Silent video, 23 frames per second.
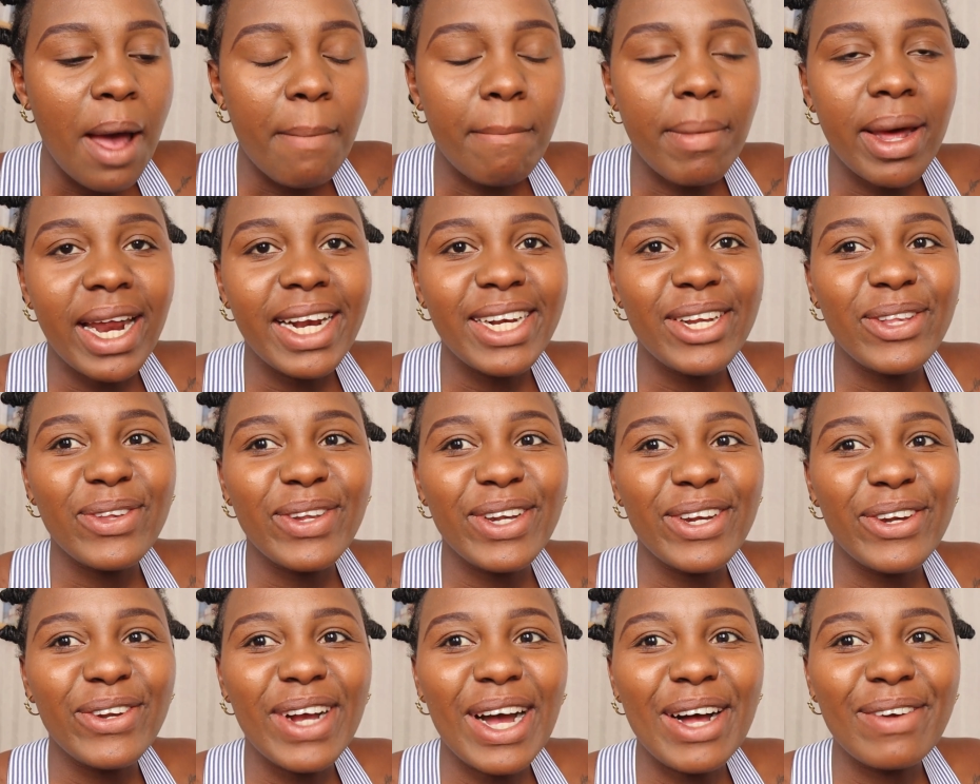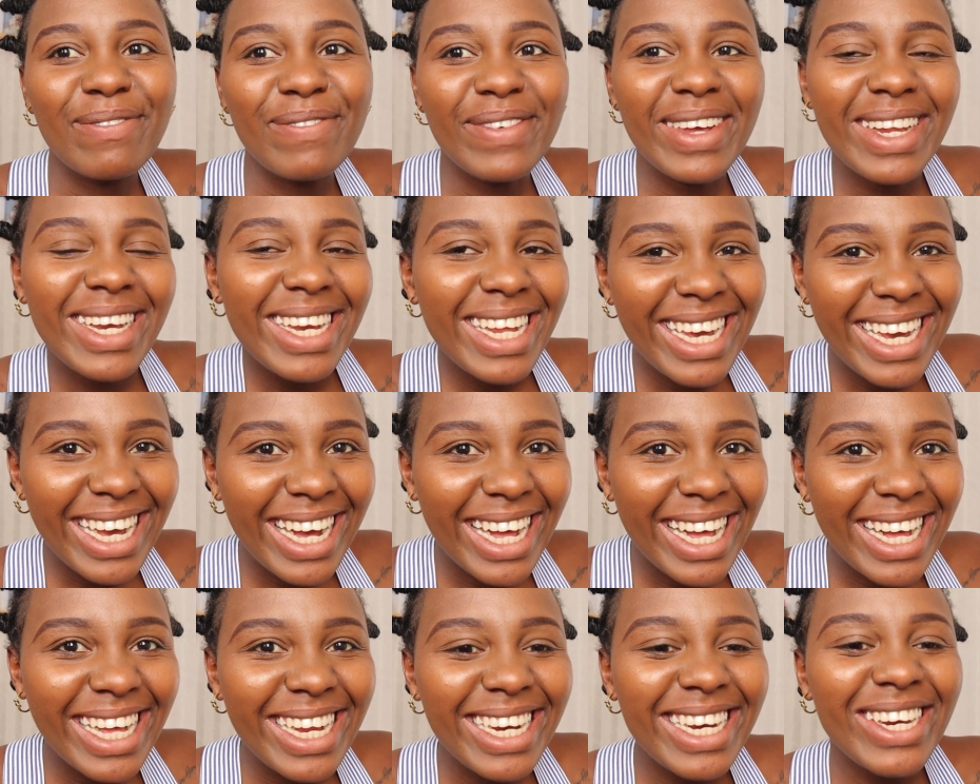but i just wanted to come in
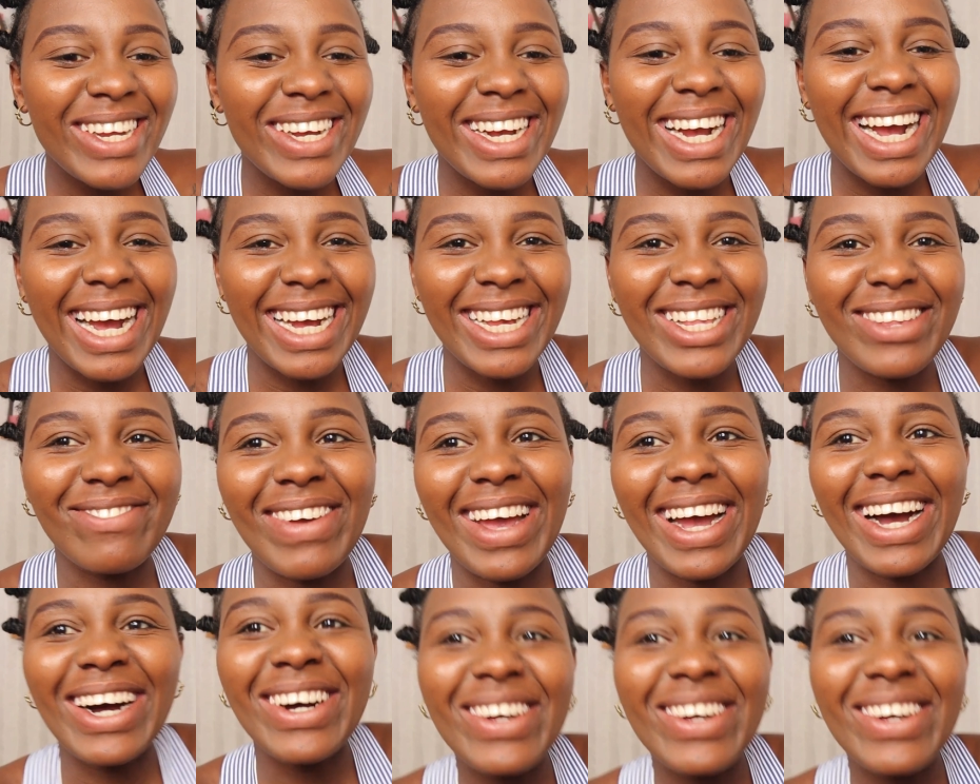here show you guys my